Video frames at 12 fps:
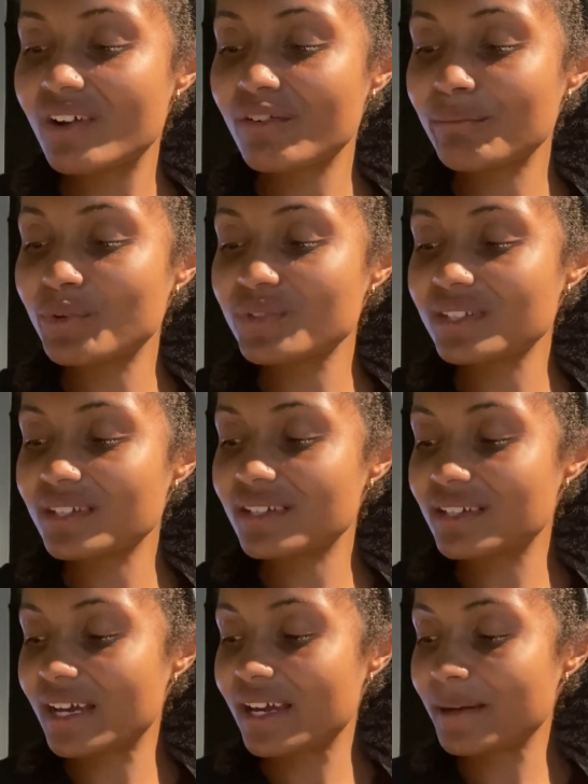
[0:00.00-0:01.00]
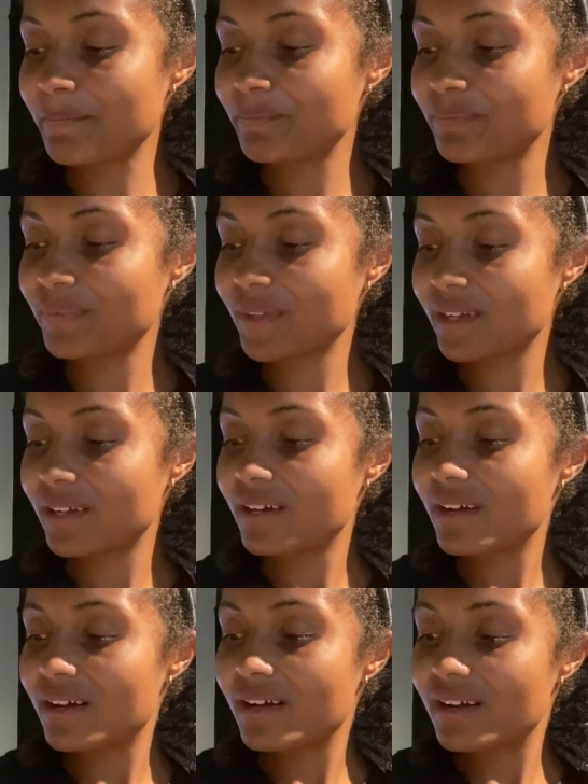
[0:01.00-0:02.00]
most of the day
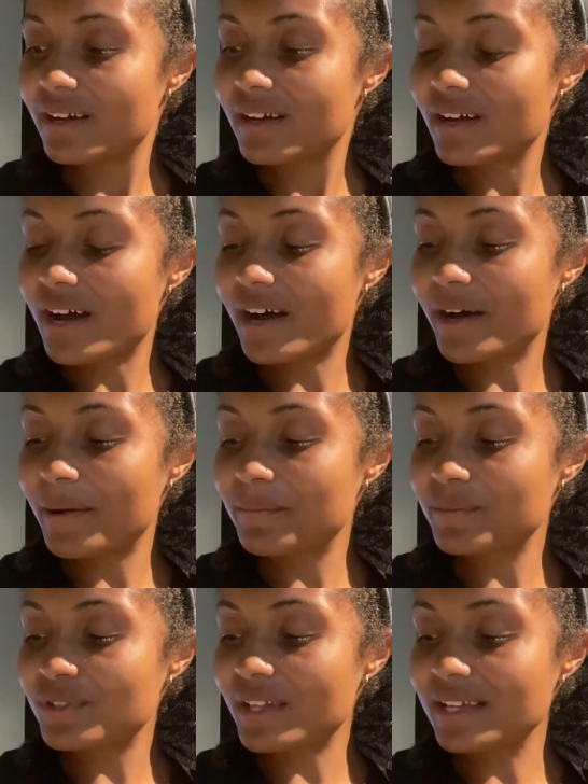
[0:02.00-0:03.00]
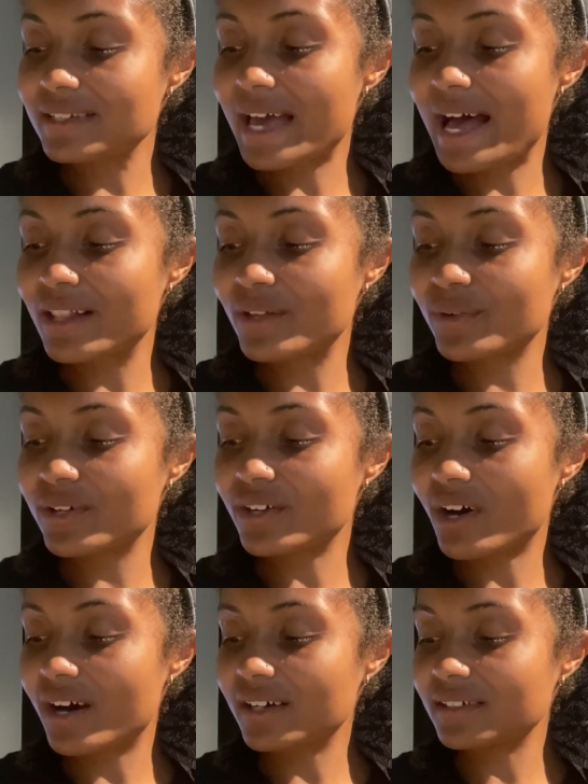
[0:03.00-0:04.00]
so that tallow could
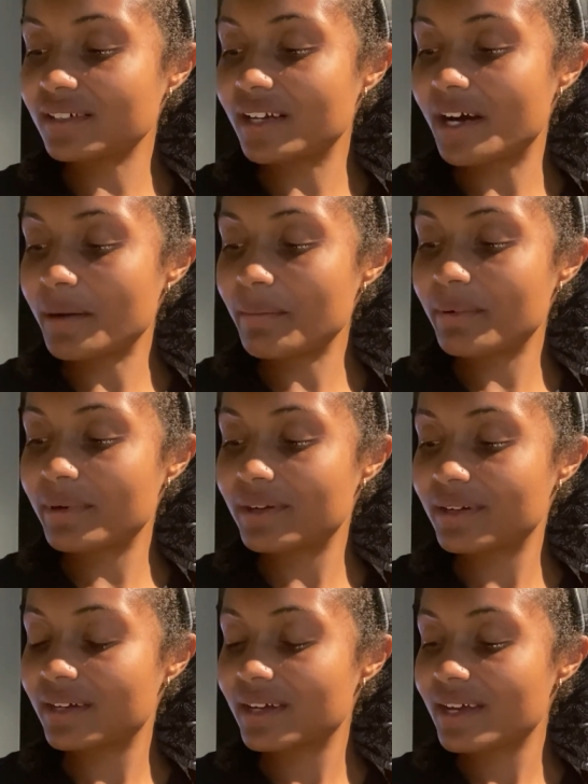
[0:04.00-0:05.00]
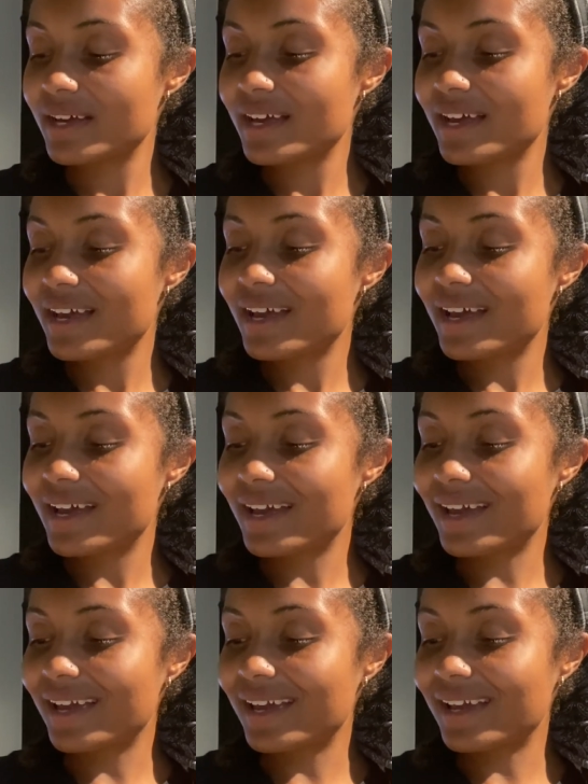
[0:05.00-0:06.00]
harden up.
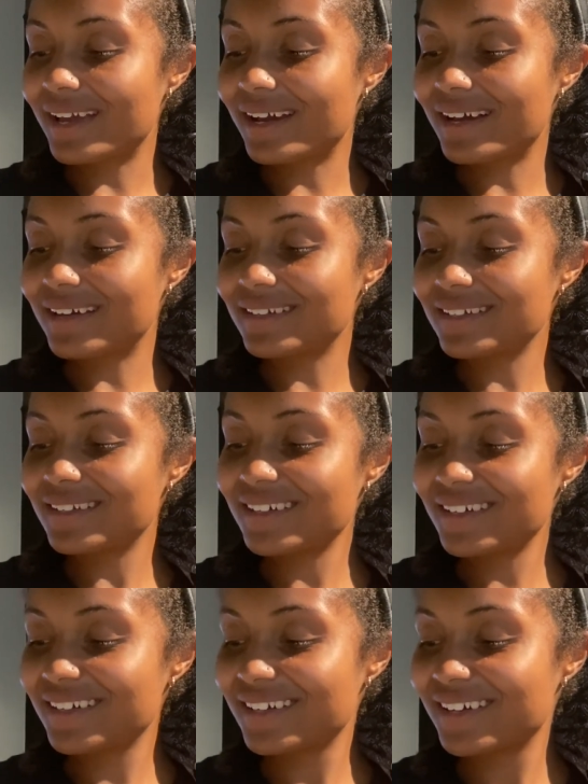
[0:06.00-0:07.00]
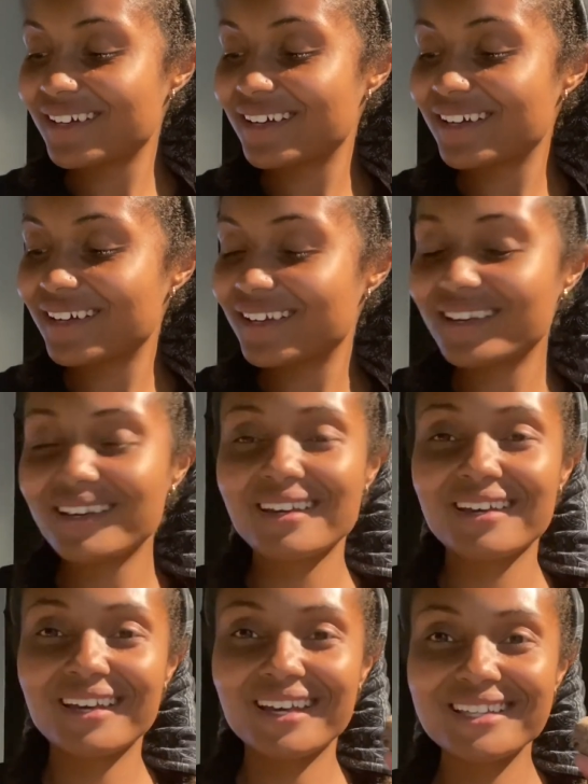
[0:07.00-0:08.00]
And
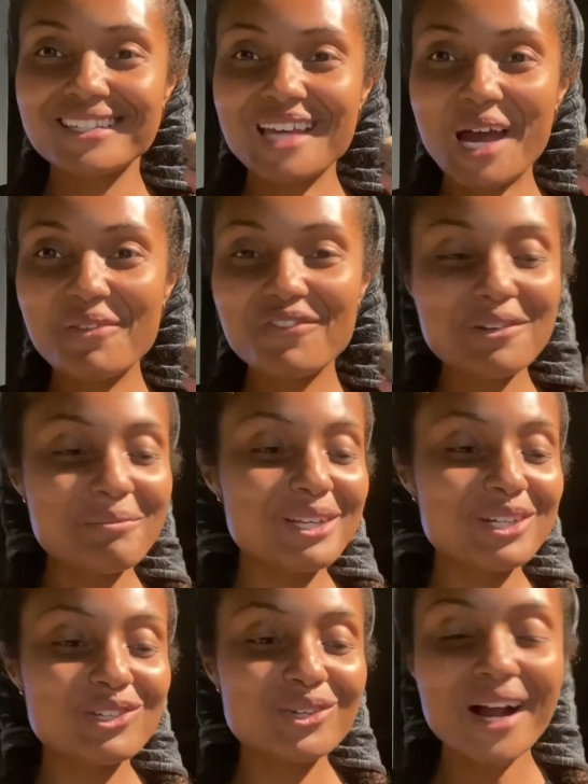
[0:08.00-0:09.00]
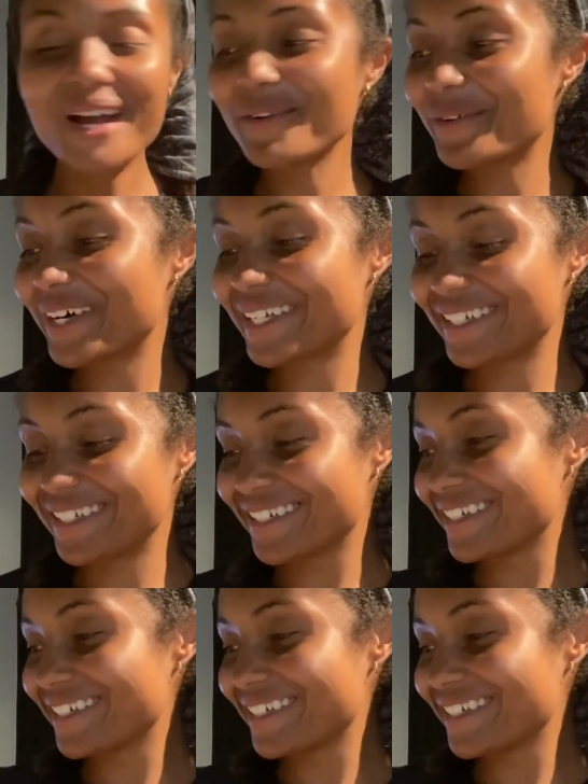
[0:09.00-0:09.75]
it's time for me to try one.